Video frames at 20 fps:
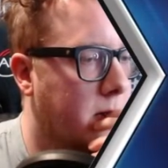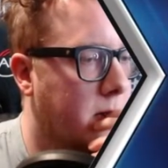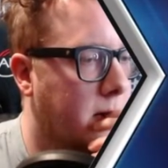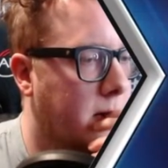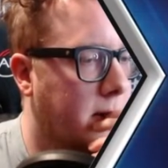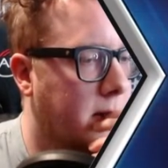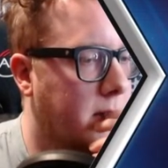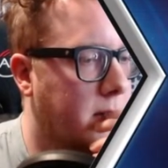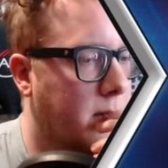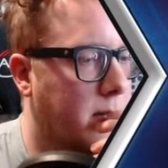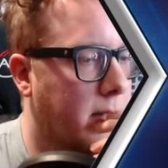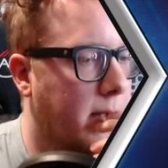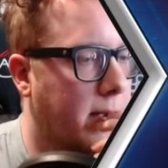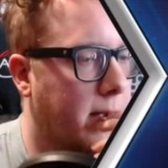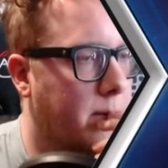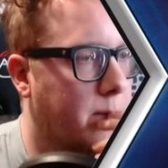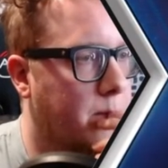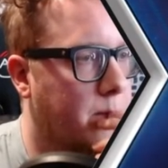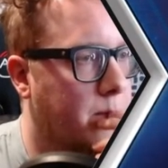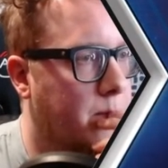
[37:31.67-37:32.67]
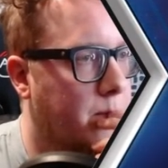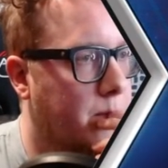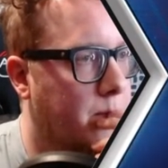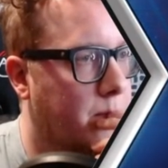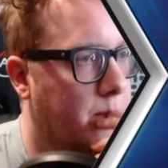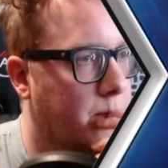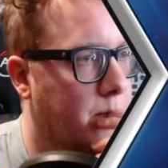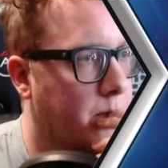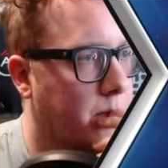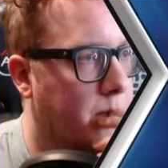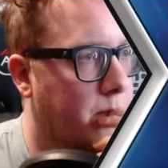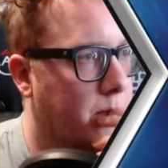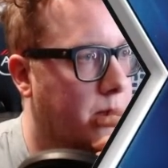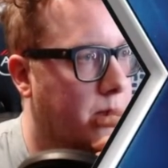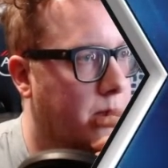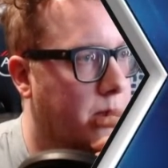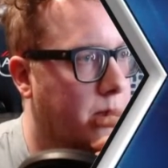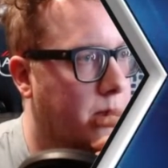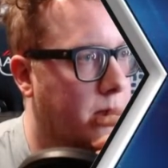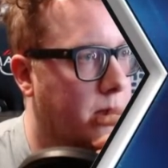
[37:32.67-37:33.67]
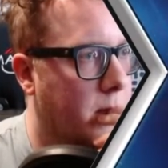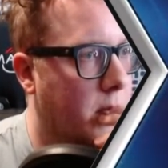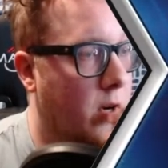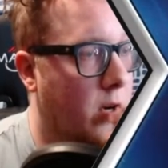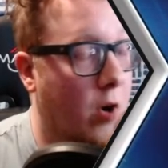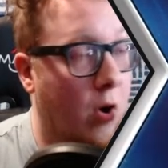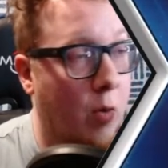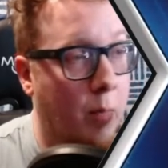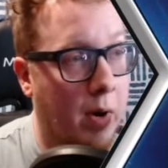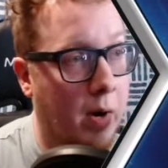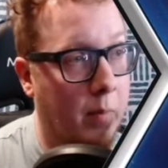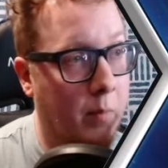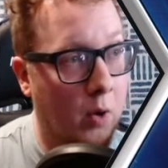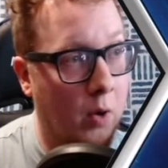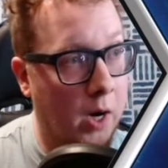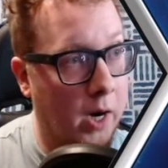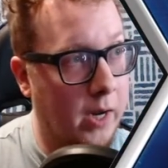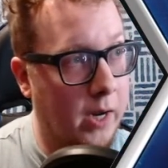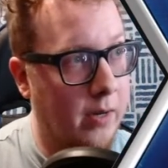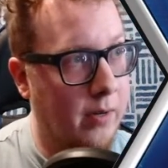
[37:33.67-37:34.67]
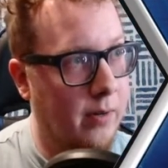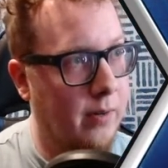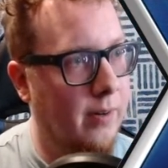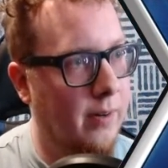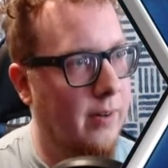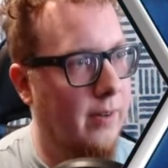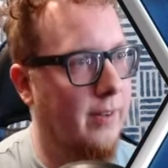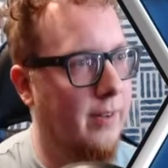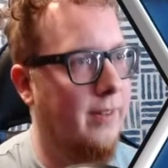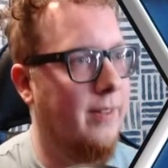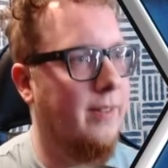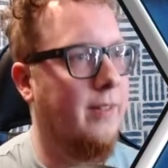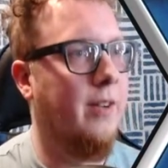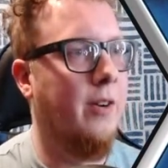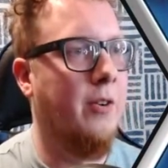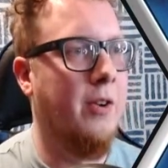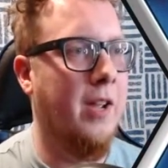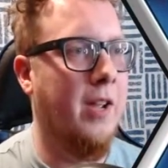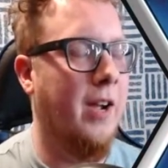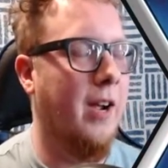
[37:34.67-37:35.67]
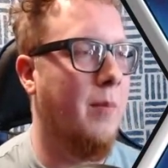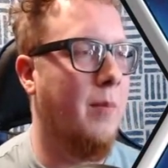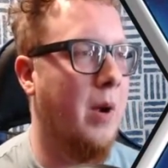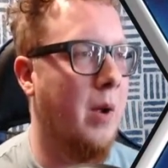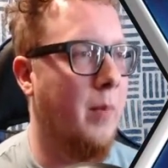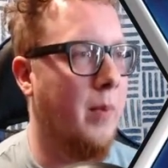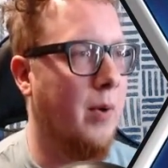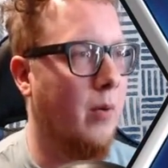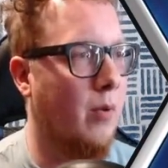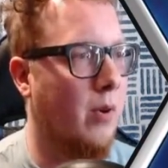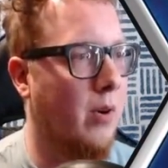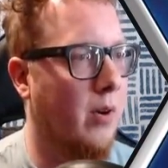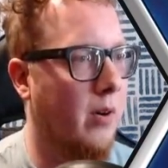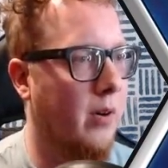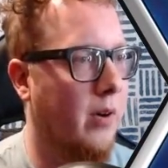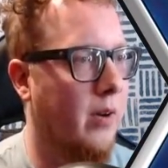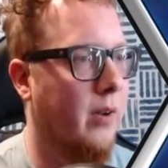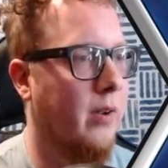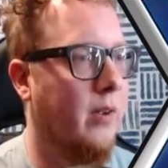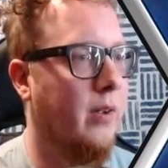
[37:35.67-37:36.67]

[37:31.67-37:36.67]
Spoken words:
Let's do that. And hope I'm right. Okay, I might be wrong.